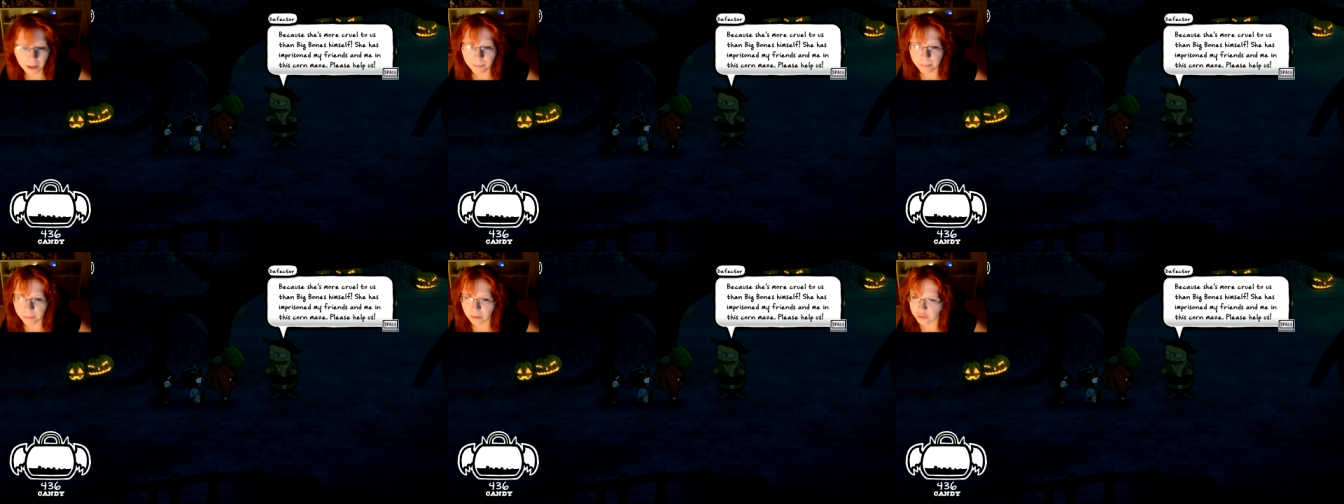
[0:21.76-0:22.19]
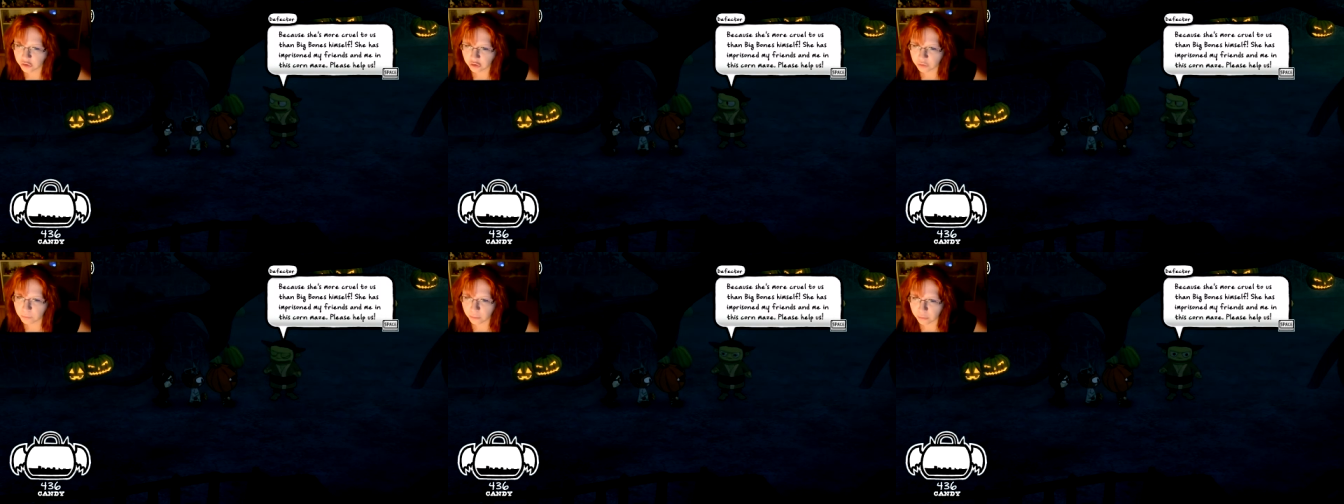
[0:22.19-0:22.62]
Because
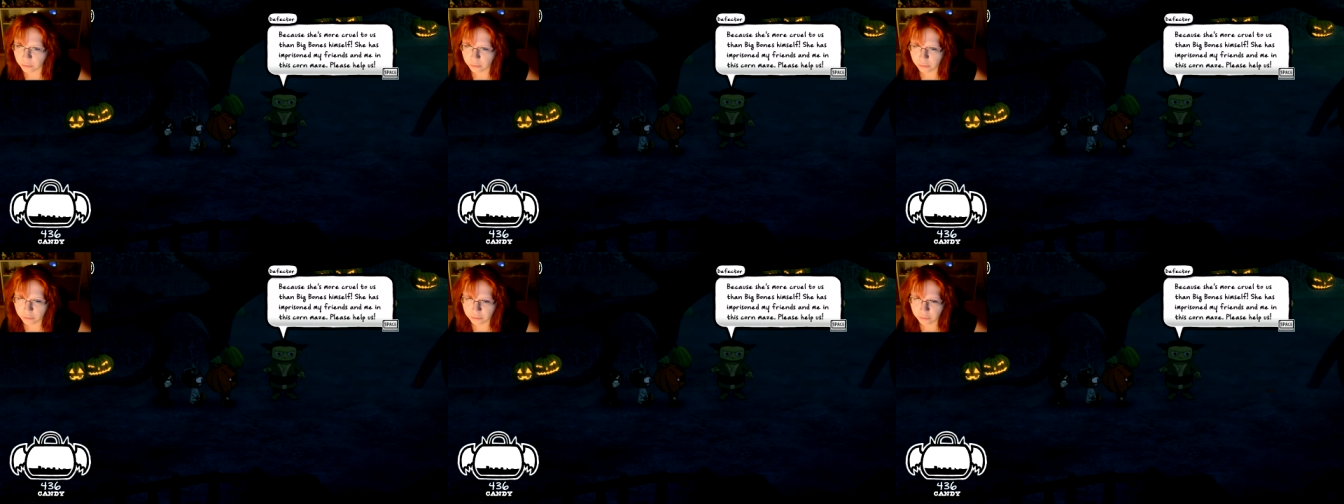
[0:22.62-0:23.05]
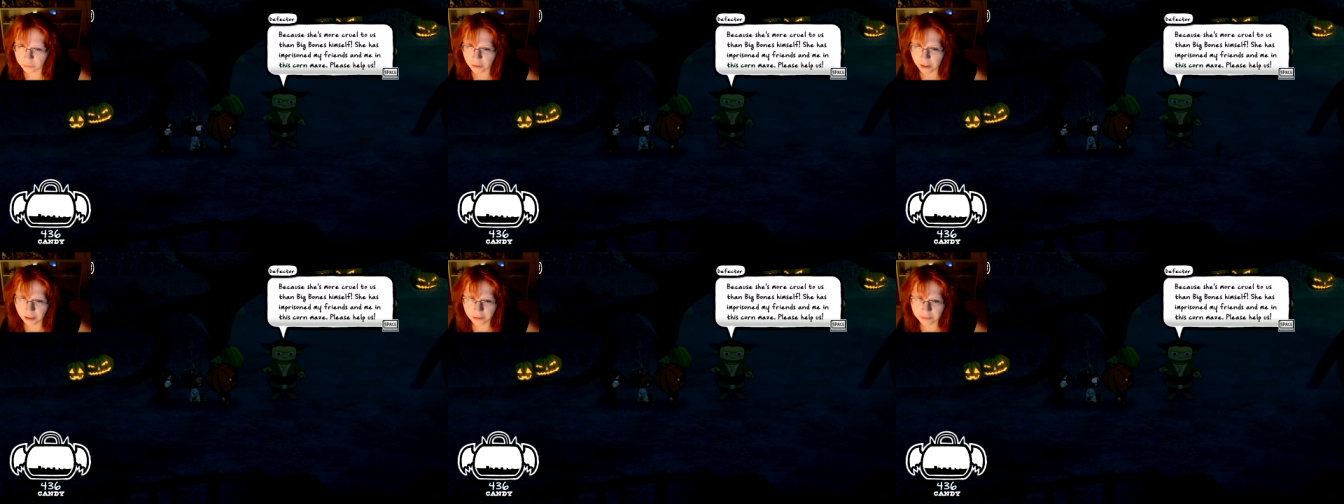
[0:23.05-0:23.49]
she's more cruel
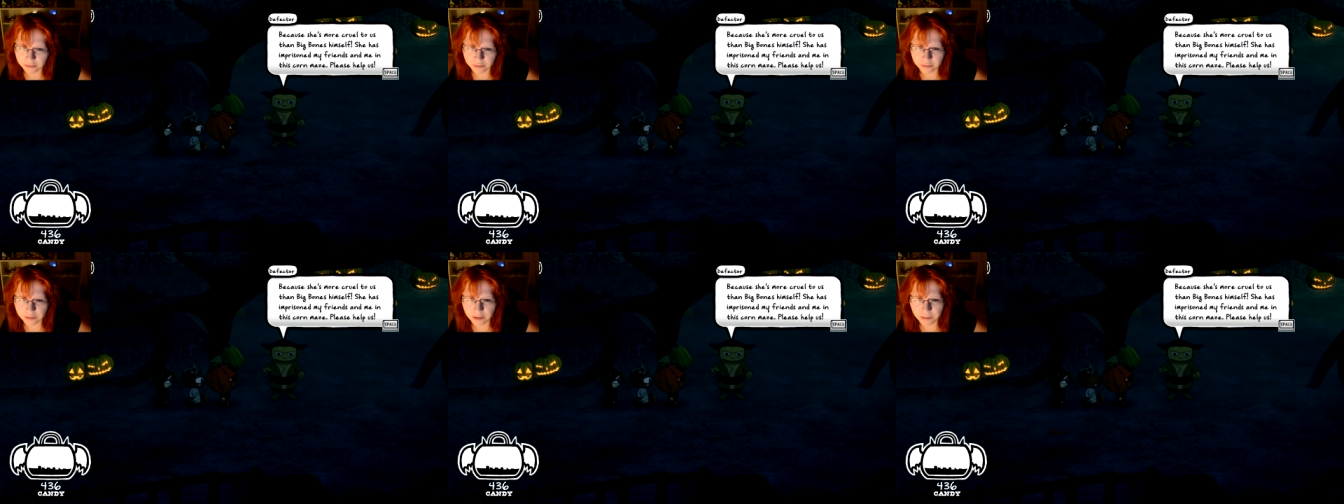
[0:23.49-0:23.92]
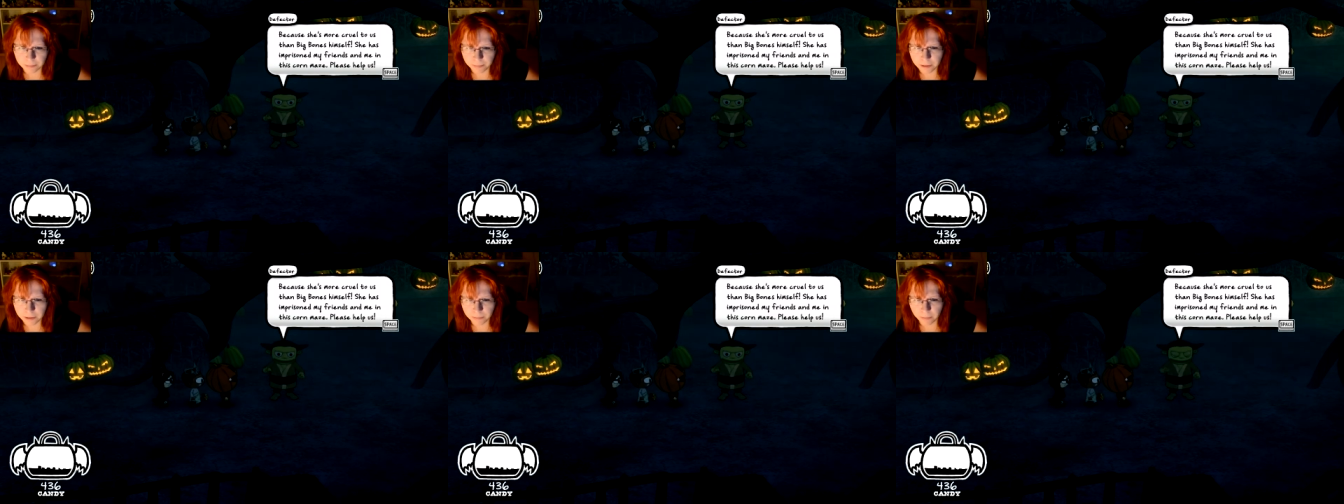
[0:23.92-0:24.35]
to us than
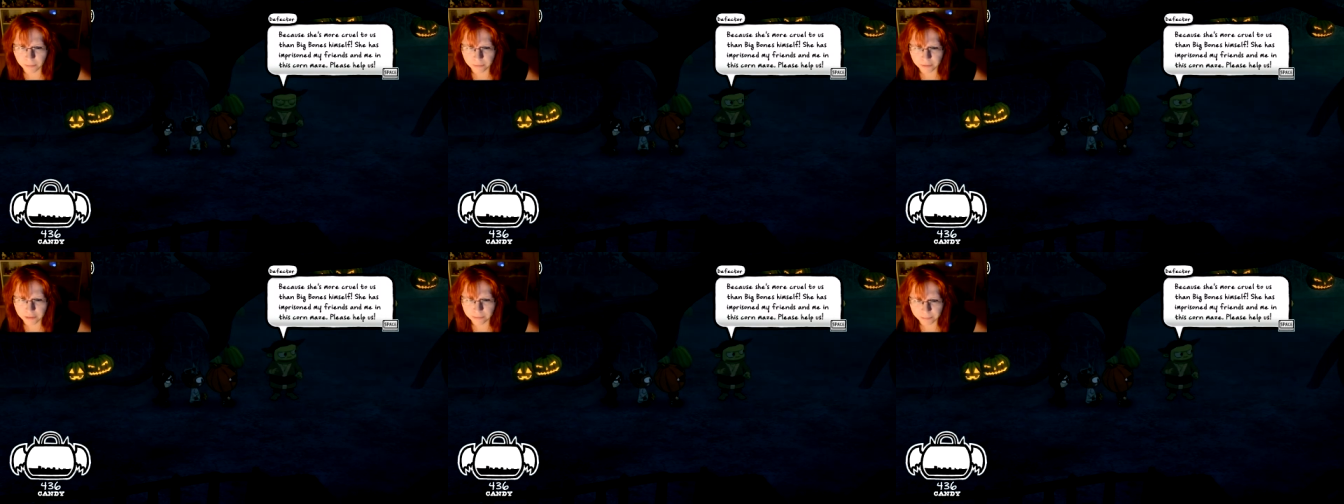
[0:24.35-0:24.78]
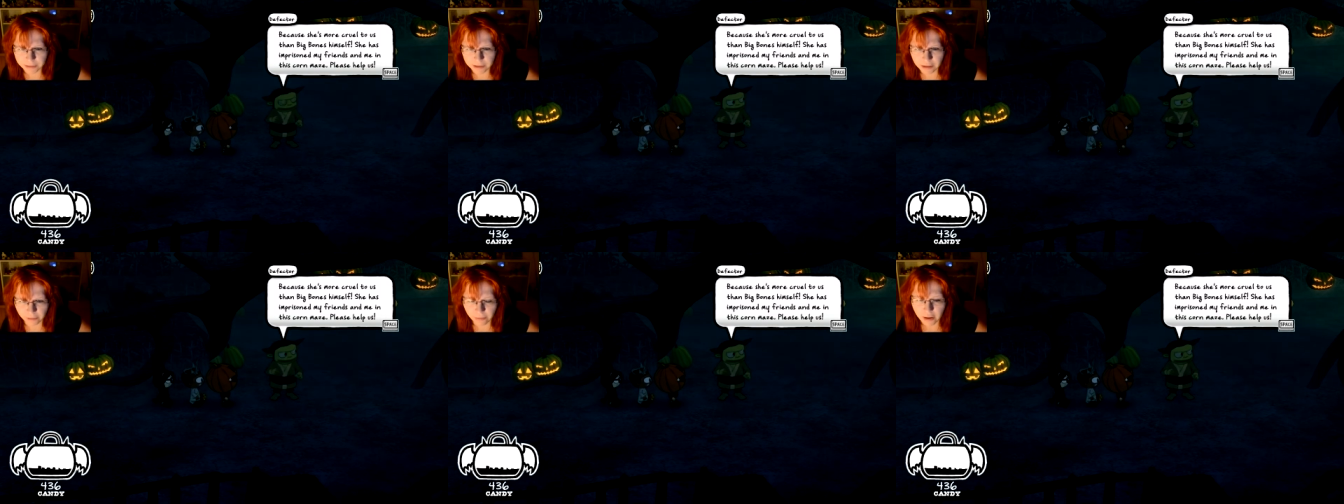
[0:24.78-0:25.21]
Big Bones
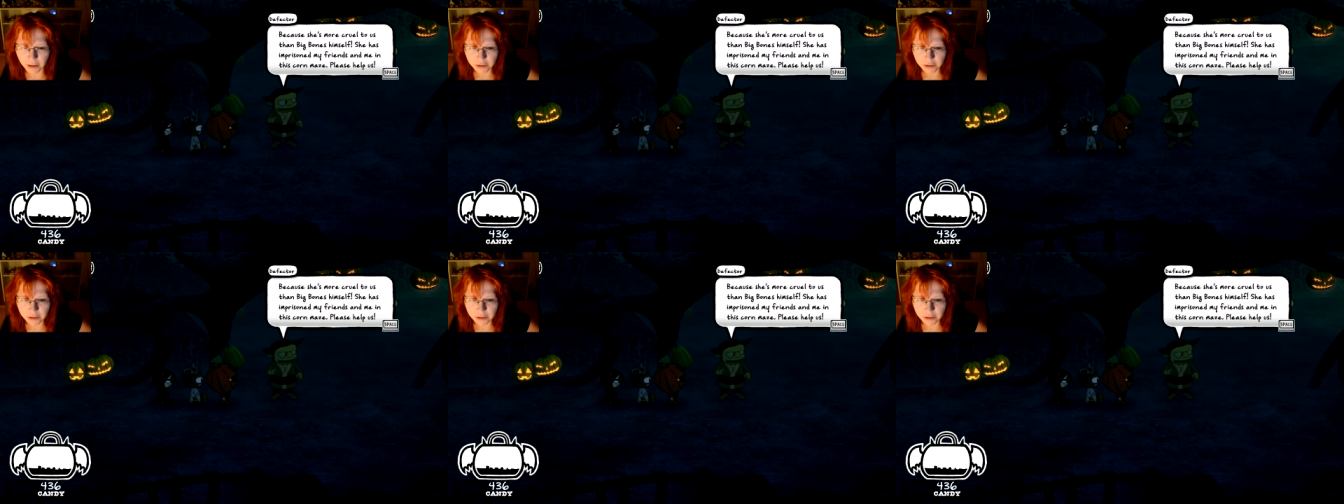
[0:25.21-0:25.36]
himself.